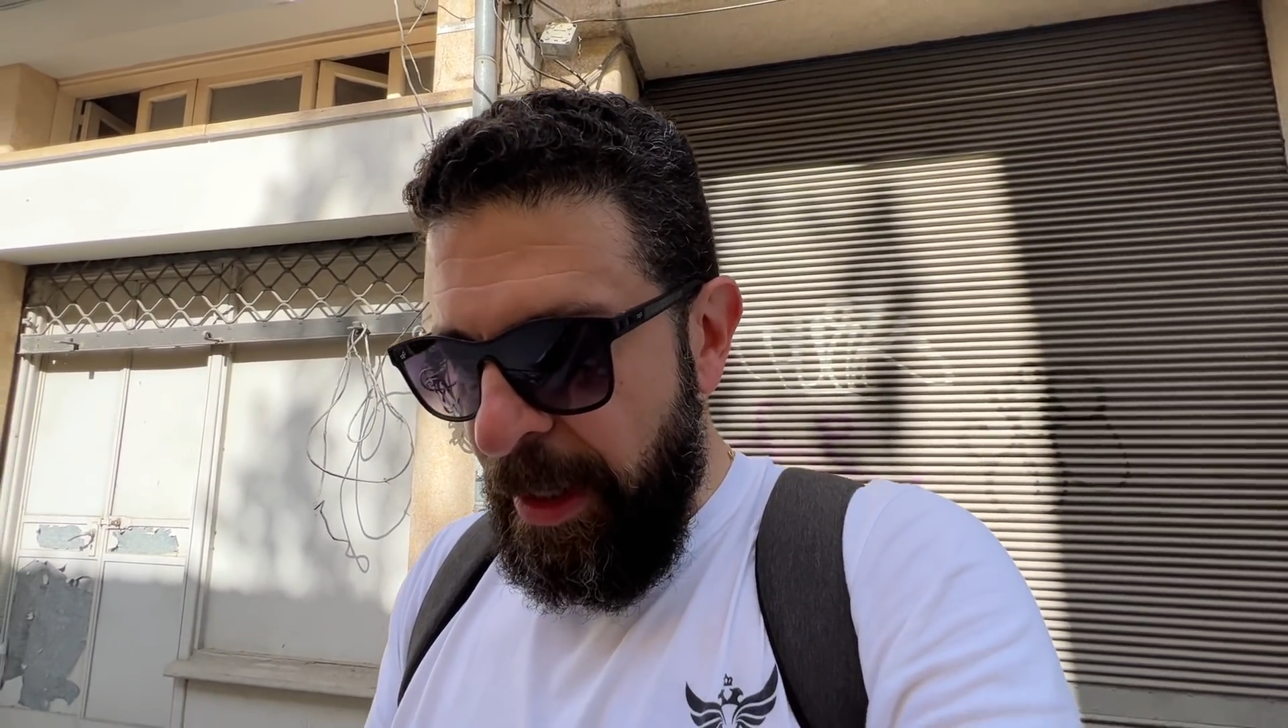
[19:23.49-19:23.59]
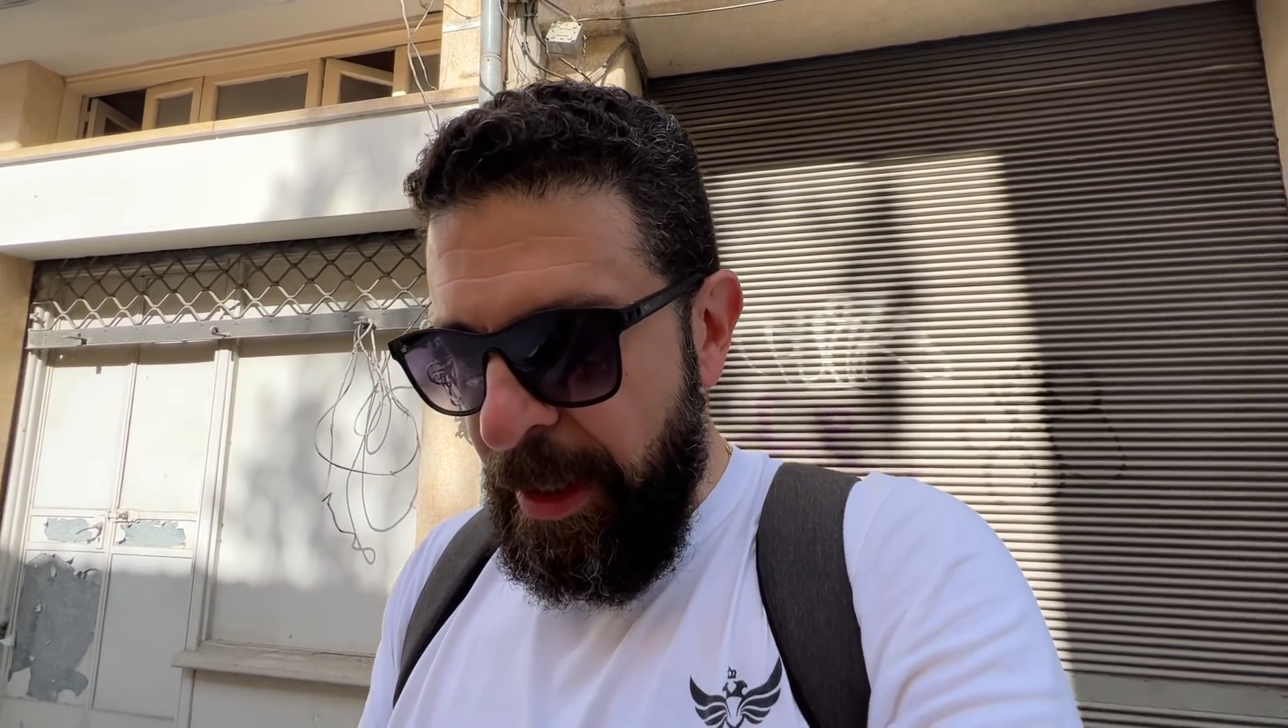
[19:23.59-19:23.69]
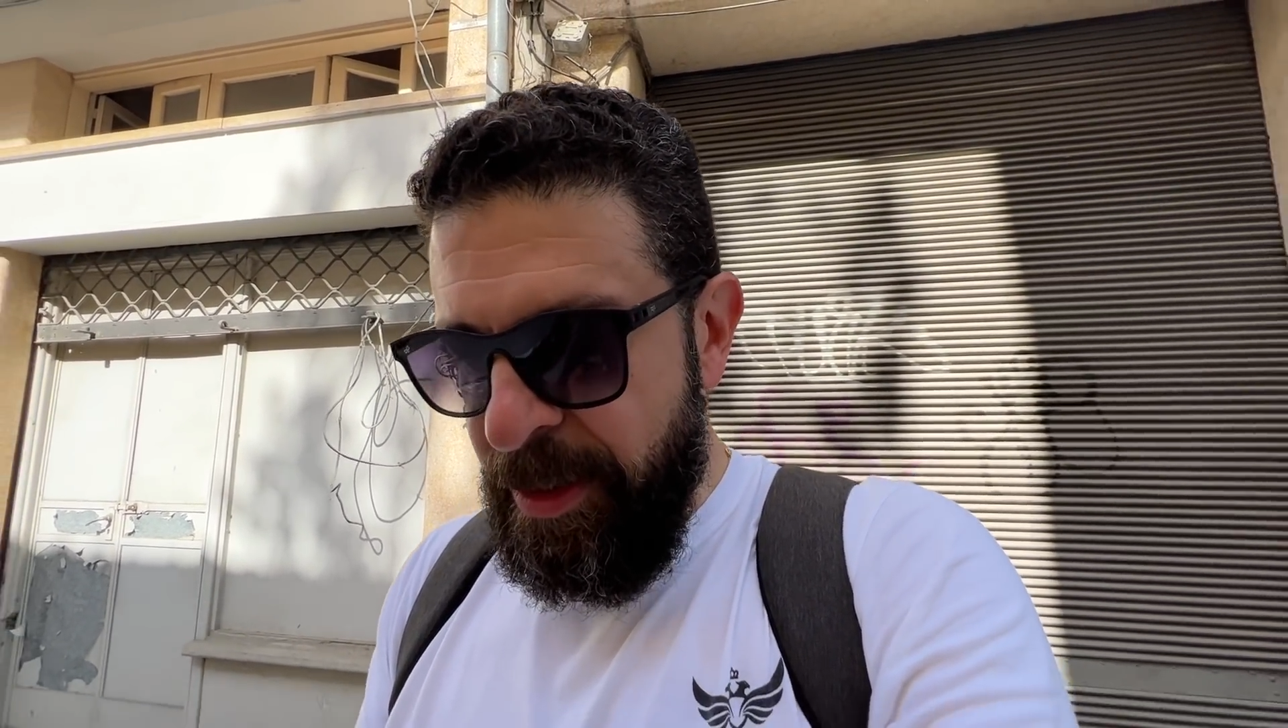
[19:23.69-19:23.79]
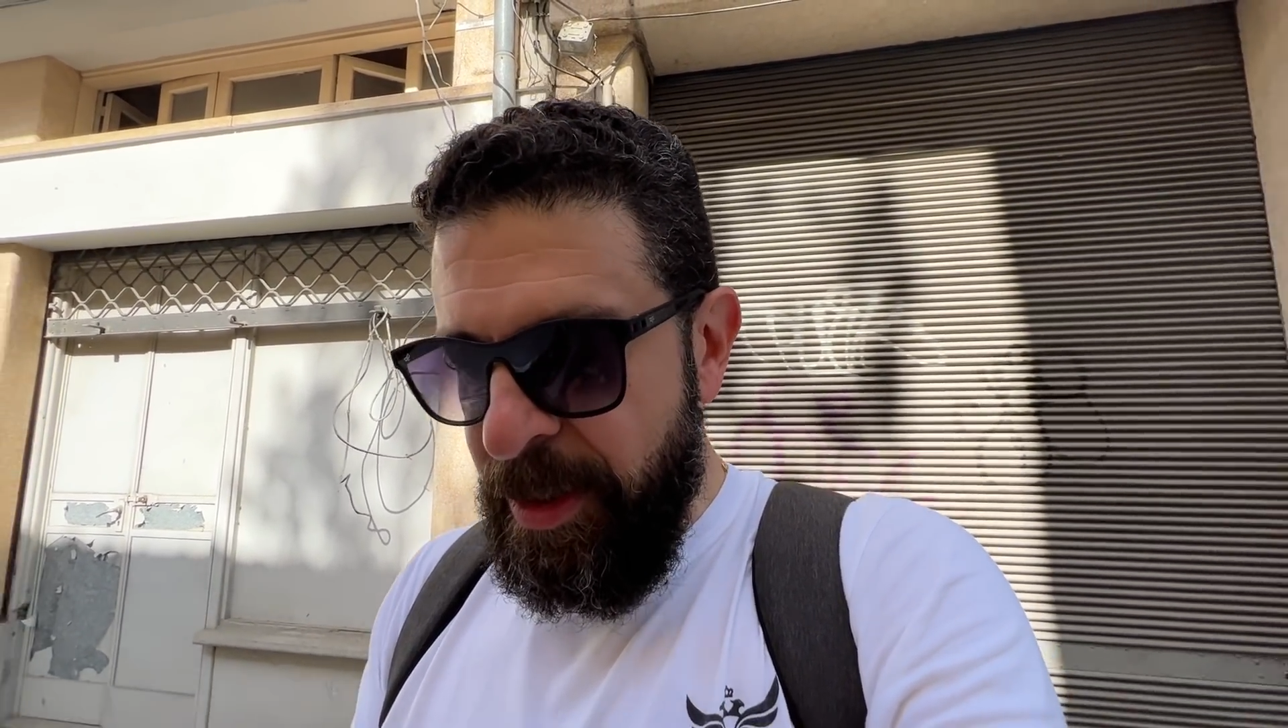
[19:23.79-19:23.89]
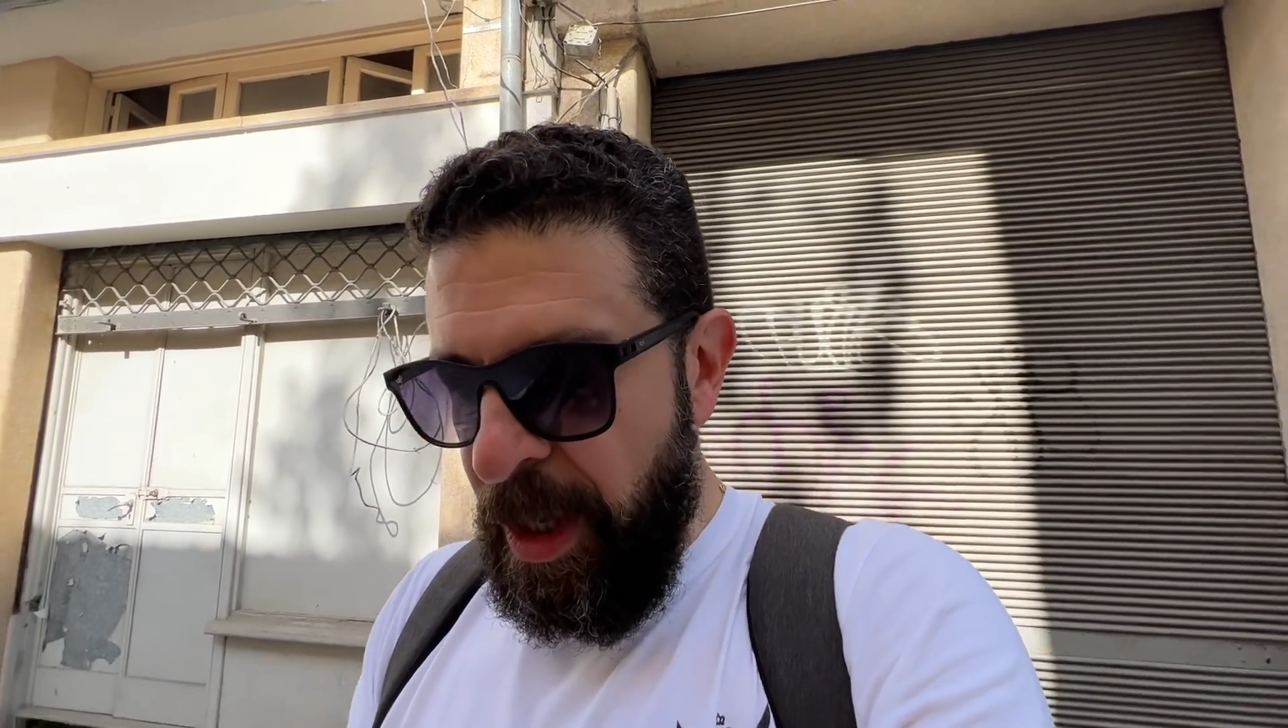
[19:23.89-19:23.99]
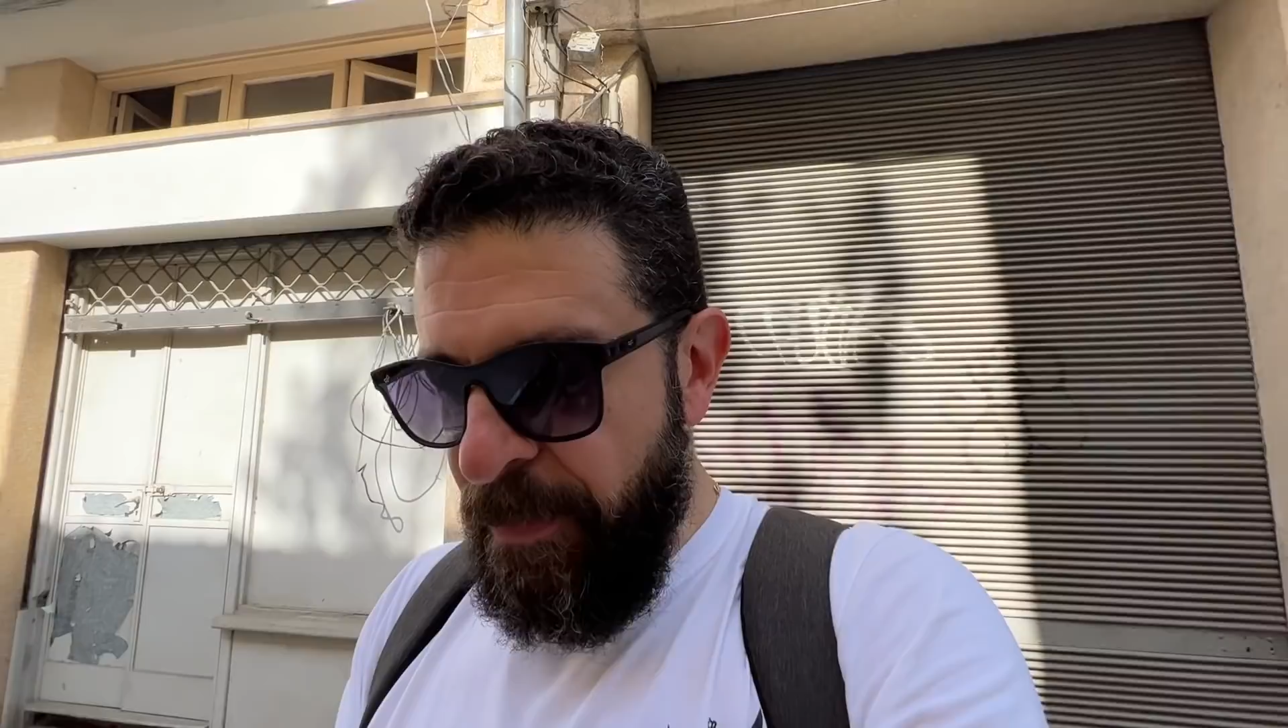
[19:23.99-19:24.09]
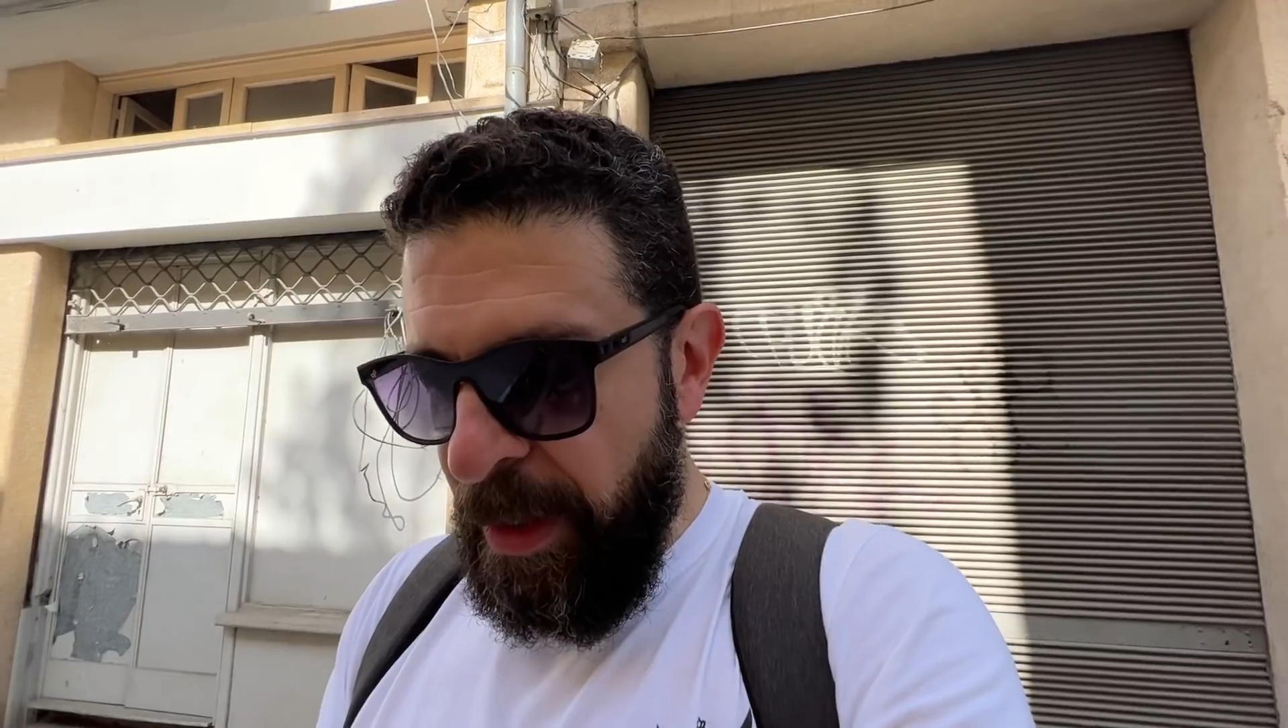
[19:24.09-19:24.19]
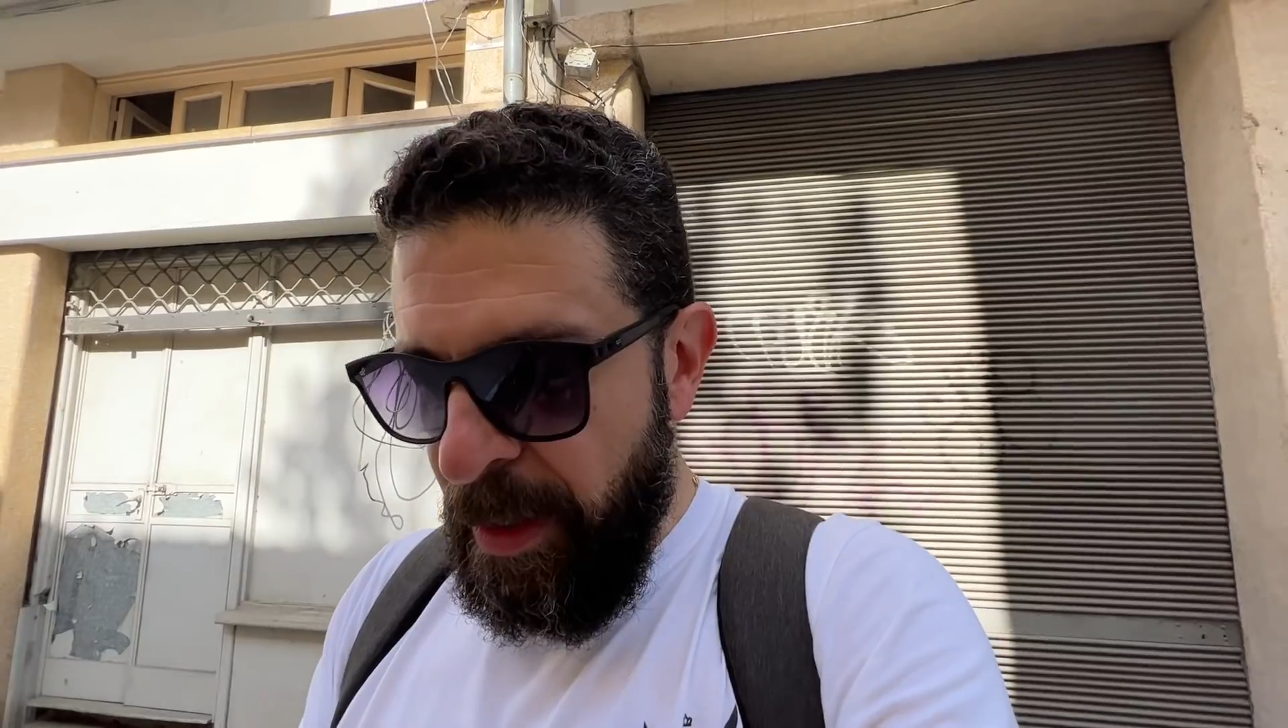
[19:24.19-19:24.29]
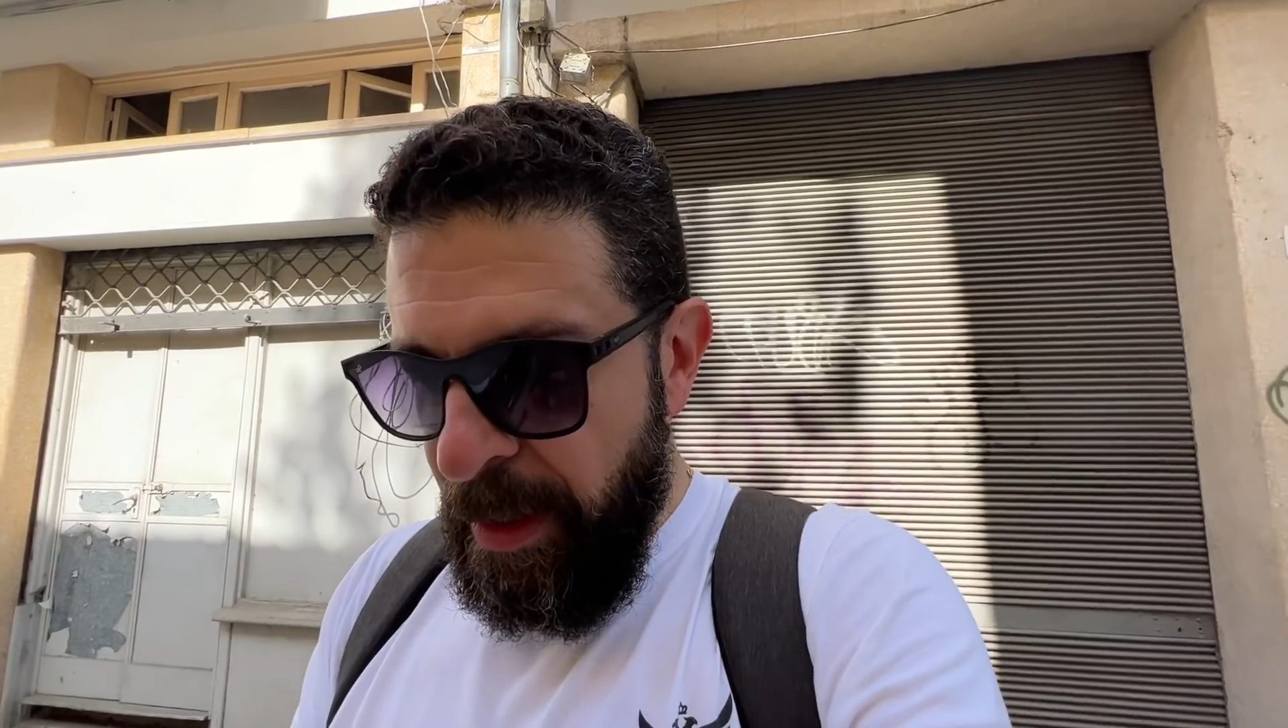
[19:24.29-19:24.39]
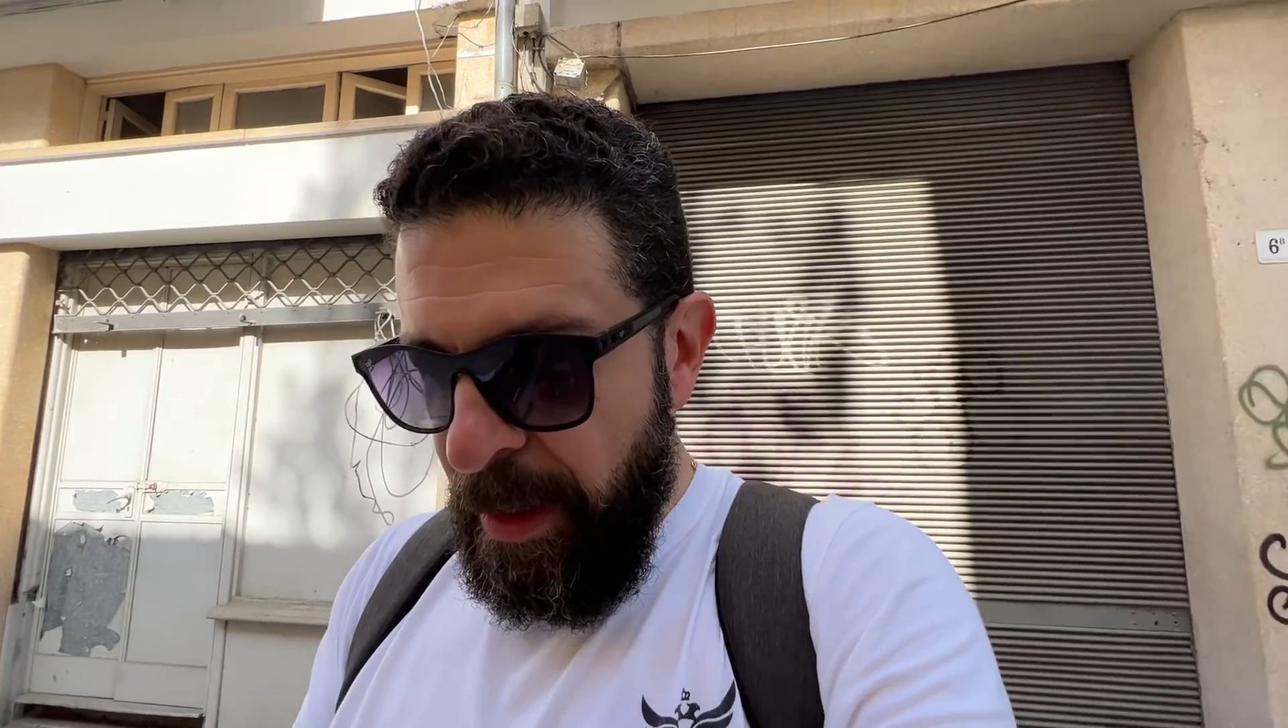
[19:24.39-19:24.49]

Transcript: in solving